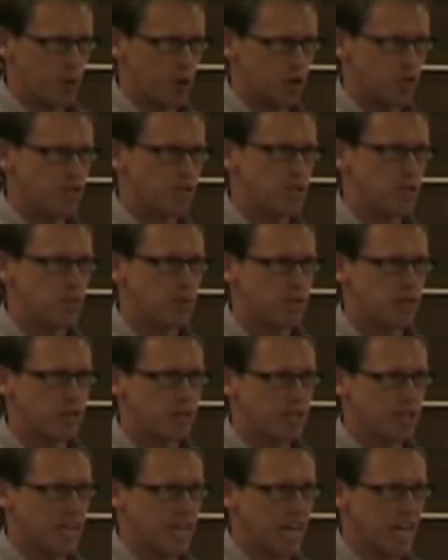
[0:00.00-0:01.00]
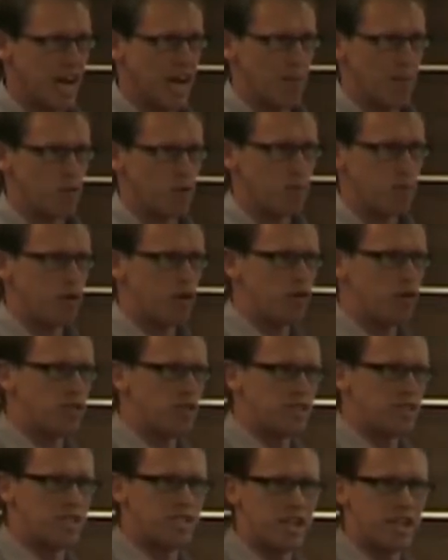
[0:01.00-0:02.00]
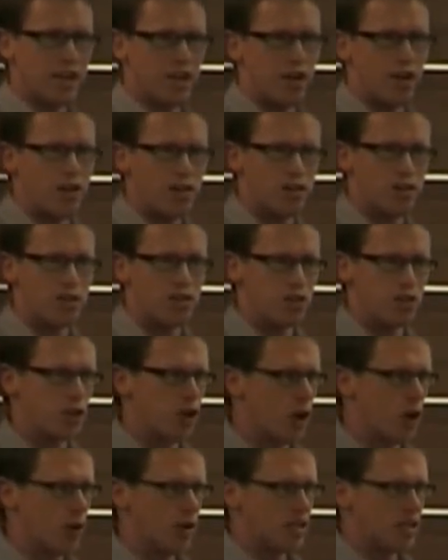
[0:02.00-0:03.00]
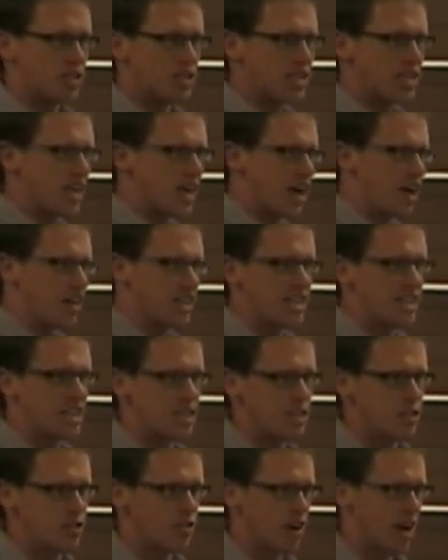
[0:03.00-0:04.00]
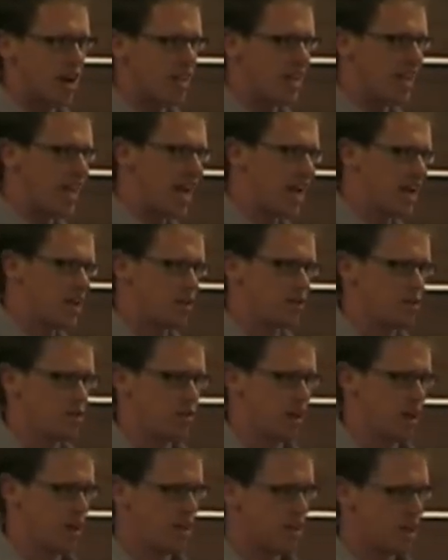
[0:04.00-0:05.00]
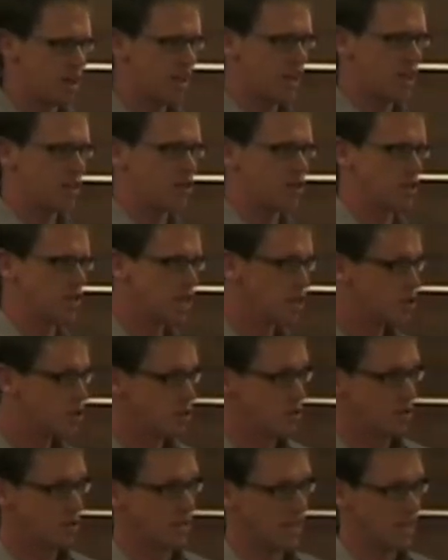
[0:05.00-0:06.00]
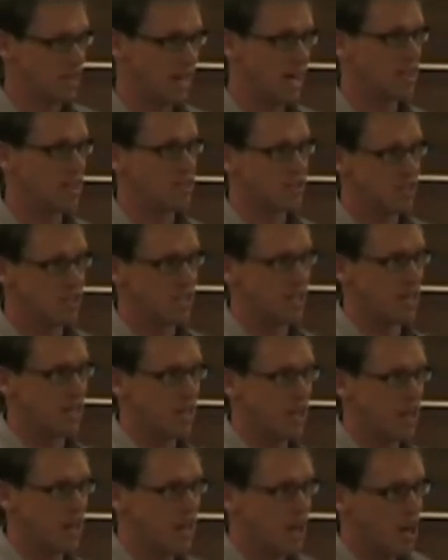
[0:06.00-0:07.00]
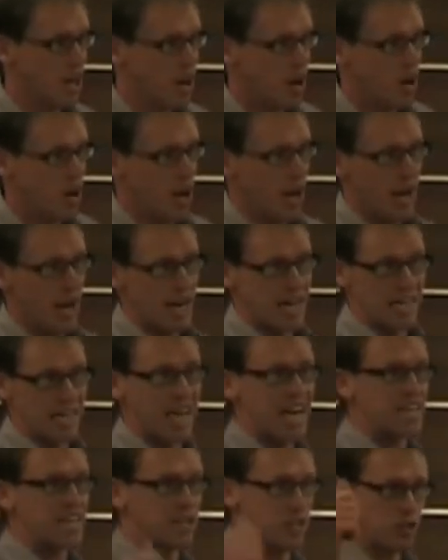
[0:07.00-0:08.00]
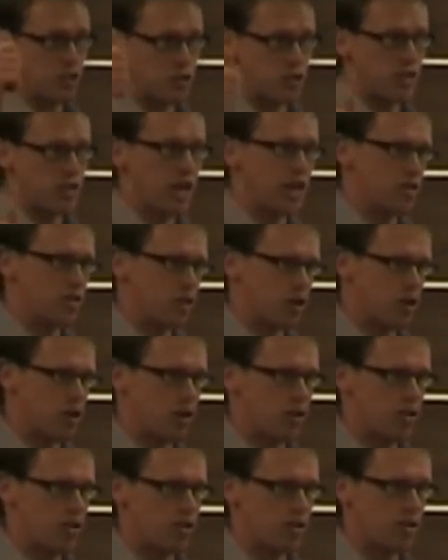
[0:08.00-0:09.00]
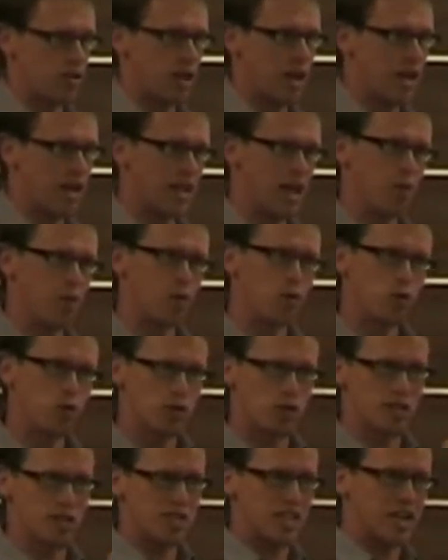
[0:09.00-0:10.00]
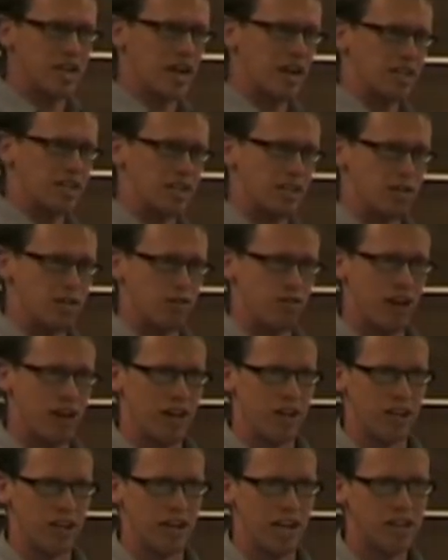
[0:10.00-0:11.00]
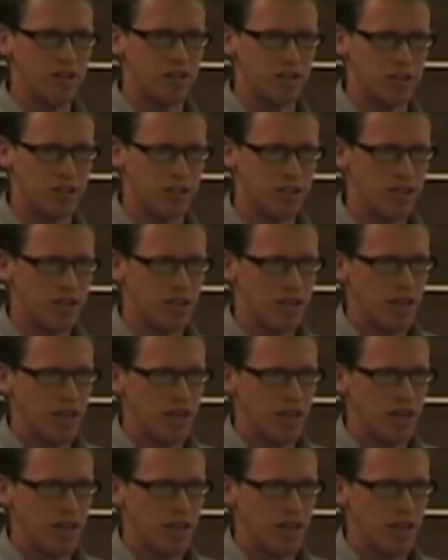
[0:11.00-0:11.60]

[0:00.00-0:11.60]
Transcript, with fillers: participants in the game will be using sticky notes to go and stick ideas around the anchors, around things, issues that they see in getting to that target. And they would also stick ideas around the engine,